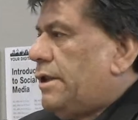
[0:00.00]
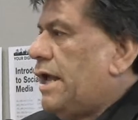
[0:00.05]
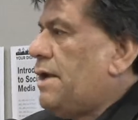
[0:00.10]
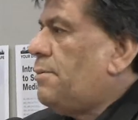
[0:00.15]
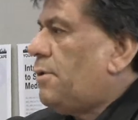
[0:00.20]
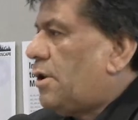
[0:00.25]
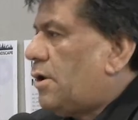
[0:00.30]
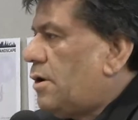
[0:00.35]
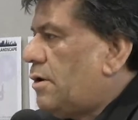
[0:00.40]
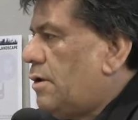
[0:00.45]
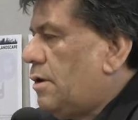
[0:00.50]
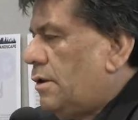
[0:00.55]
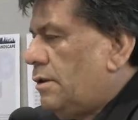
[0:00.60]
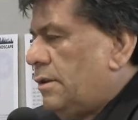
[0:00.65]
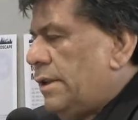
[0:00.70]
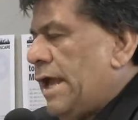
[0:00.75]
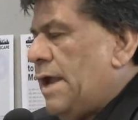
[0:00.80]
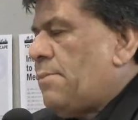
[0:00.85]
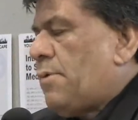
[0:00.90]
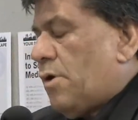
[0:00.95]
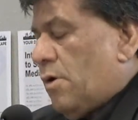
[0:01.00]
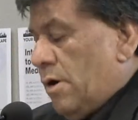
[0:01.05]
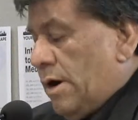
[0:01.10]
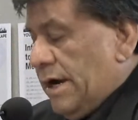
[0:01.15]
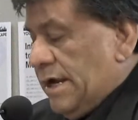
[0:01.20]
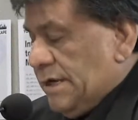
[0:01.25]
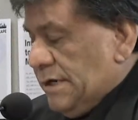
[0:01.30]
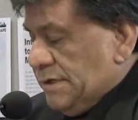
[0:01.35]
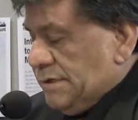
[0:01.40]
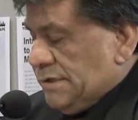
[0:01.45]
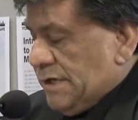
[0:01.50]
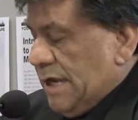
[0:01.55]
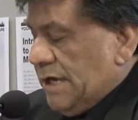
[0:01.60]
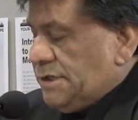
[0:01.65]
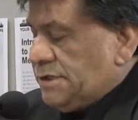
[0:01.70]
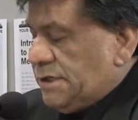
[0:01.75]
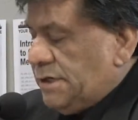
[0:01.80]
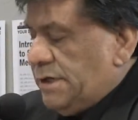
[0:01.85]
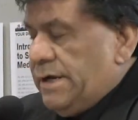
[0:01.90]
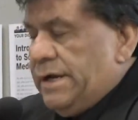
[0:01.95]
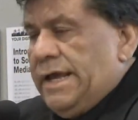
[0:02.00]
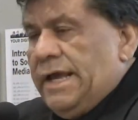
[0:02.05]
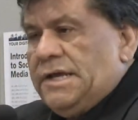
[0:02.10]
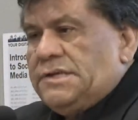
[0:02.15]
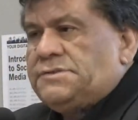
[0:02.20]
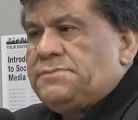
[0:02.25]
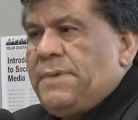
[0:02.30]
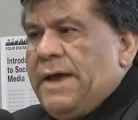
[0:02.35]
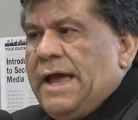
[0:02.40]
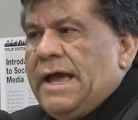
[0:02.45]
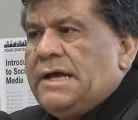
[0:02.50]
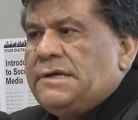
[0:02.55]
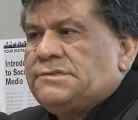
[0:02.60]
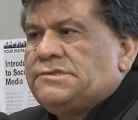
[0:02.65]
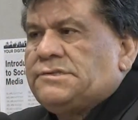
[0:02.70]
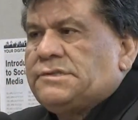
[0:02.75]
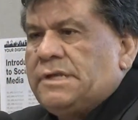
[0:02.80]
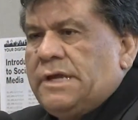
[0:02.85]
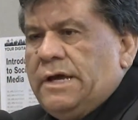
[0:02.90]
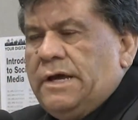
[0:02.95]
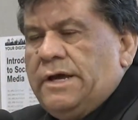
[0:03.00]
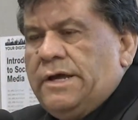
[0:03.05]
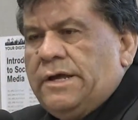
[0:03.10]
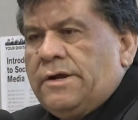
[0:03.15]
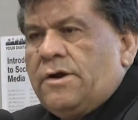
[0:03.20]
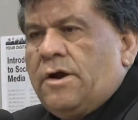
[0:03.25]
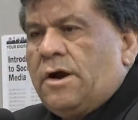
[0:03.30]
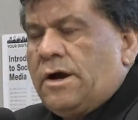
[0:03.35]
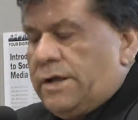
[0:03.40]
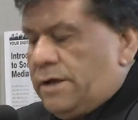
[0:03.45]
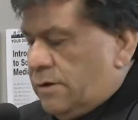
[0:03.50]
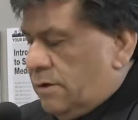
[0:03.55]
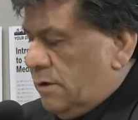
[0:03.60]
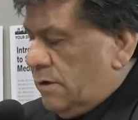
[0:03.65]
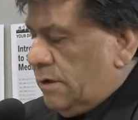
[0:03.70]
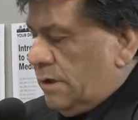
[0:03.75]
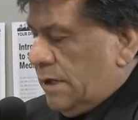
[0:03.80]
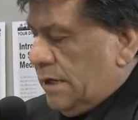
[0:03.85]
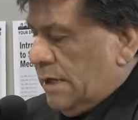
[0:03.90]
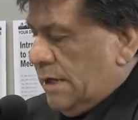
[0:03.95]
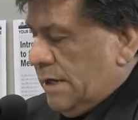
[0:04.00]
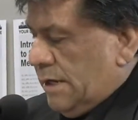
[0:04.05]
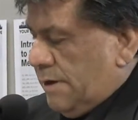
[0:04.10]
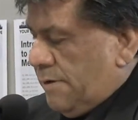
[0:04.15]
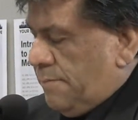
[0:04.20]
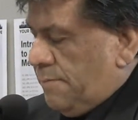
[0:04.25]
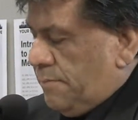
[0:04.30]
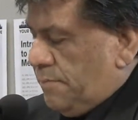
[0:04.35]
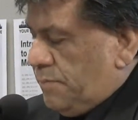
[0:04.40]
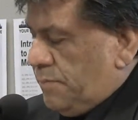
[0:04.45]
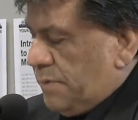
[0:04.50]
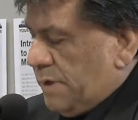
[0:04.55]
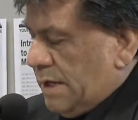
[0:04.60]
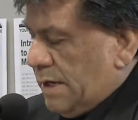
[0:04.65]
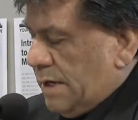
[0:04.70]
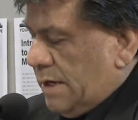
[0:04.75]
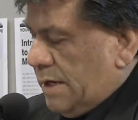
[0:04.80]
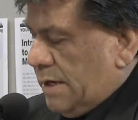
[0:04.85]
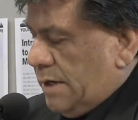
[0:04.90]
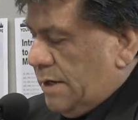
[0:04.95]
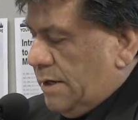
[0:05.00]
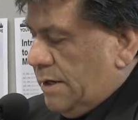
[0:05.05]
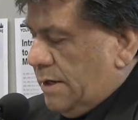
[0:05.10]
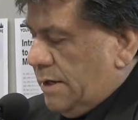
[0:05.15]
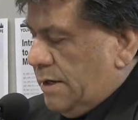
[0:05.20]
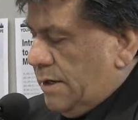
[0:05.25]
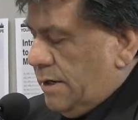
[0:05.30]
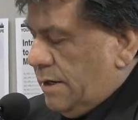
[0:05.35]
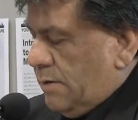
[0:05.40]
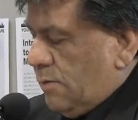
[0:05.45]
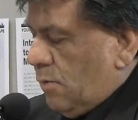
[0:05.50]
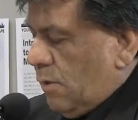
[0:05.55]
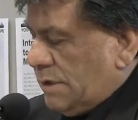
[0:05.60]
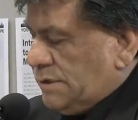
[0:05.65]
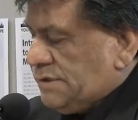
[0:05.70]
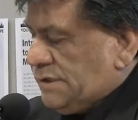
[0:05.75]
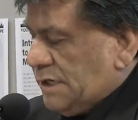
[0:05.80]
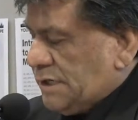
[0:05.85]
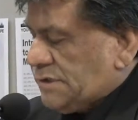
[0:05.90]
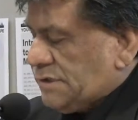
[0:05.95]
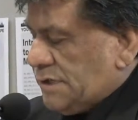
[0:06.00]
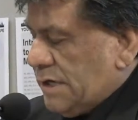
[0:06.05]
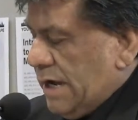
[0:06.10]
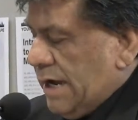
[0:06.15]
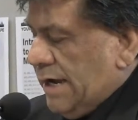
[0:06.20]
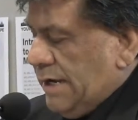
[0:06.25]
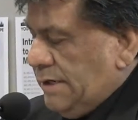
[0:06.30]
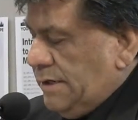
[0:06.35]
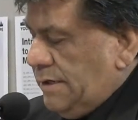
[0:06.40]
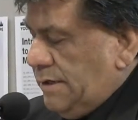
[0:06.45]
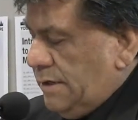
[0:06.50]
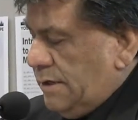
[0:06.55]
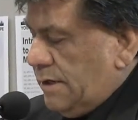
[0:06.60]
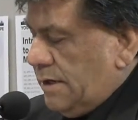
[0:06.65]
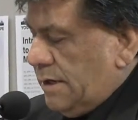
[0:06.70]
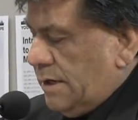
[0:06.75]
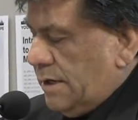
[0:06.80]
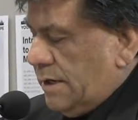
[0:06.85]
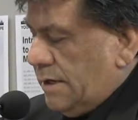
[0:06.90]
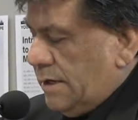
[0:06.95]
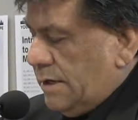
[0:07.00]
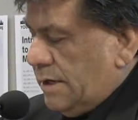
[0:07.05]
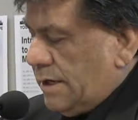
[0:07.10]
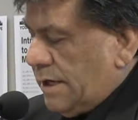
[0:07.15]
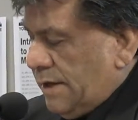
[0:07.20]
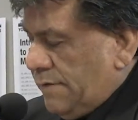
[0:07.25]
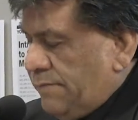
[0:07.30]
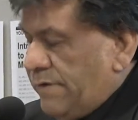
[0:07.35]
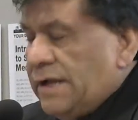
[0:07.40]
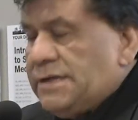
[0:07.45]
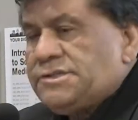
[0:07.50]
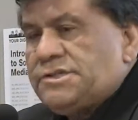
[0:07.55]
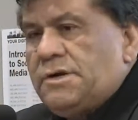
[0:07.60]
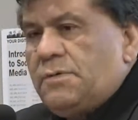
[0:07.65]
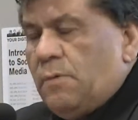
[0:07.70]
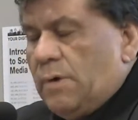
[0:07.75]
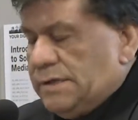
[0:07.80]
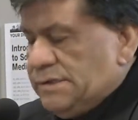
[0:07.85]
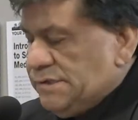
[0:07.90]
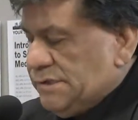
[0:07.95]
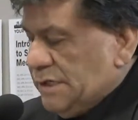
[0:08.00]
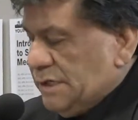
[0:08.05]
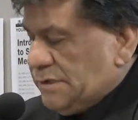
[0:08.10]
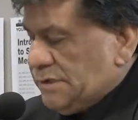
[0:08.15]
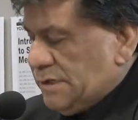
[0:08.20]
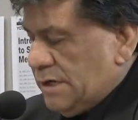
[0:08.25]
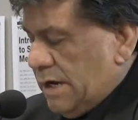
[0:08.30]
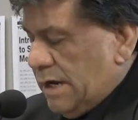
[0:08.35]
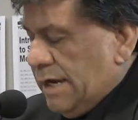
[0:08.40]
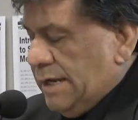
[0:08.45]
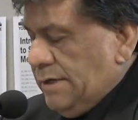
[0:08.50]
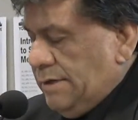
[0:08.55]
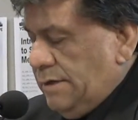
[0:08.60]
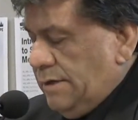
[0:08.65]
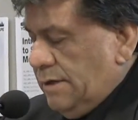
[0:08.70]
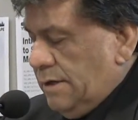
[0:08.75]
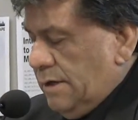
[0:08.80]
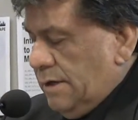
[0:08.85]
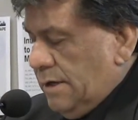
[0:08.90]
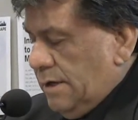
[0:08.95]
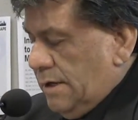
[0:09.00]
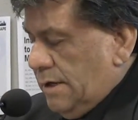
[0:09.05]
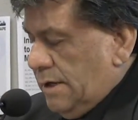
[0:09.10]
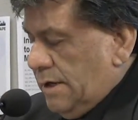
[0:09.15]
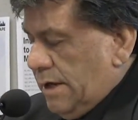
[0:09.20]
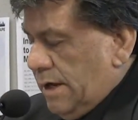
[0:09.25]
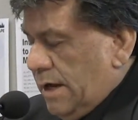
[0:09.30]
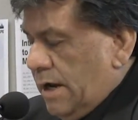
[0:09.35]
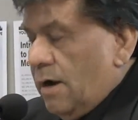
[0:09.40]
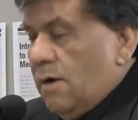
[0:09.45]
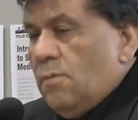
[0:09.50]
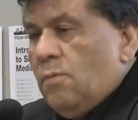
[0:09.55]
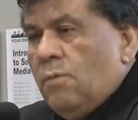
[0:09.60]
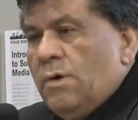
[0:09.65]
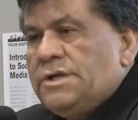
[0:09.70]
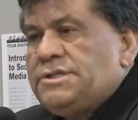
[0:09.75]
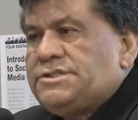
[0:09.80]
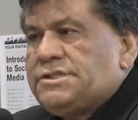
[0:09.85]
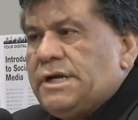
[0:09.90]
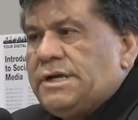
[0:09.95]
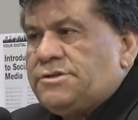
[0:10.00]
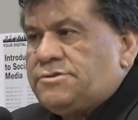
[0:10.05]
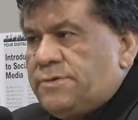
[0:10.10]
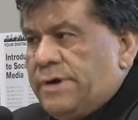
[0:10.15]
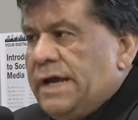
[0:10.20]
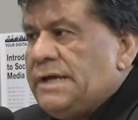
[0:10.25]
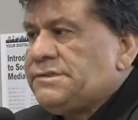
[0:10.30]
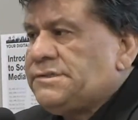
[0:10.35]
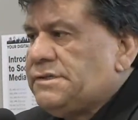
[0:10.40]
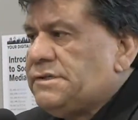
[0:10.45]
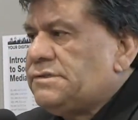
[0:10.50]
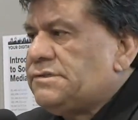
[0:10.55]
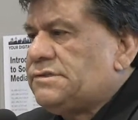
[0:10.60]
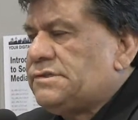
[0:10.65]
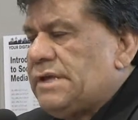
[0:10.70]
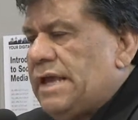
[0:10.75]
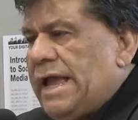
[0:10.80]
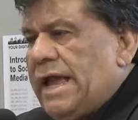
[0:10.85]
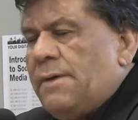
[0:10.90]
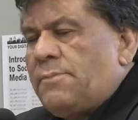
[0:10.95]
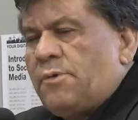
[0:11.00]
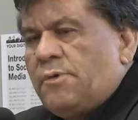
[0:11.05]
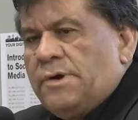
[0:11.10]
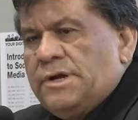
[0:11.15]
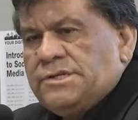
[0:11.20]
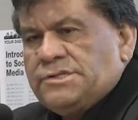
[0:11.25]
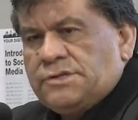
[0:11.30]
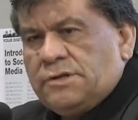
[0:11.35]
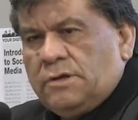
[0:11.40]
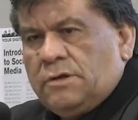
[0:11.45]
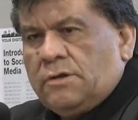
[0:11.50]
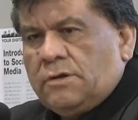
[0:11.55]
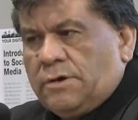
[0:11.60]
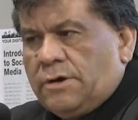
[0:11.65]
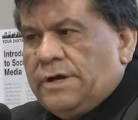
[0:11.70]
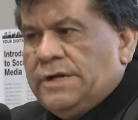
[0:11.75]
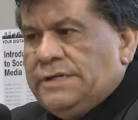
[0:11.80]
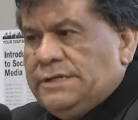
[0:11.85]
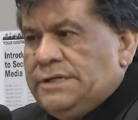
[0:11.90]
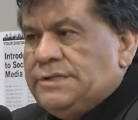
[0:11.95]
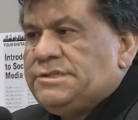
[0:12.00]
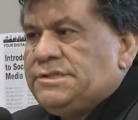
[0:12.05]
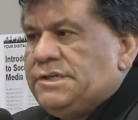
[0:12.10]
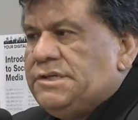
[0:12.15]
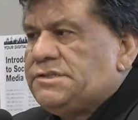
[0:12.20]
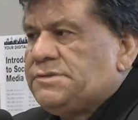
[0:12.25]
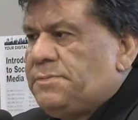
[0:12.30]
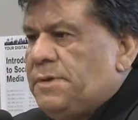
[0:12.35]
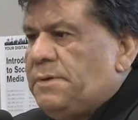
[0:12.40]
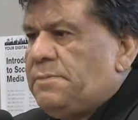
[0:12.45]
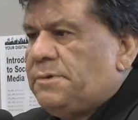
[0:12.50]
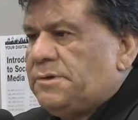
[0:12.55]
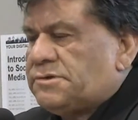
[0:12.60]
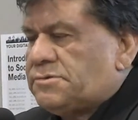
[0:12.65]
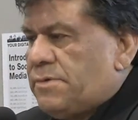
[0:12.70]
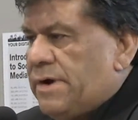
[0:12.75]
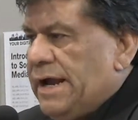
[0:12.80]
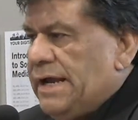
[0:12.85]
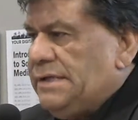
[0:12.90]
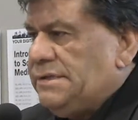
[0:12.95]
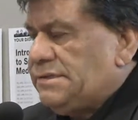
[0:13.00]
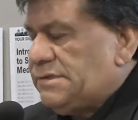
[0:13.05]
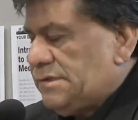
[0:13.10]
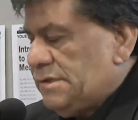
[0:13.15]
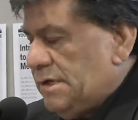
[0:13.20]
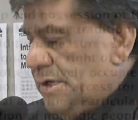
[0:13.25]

Labor Organization has passed an article, 169, Convention 169, which addresses Aboriginal or Indigenous people's rights.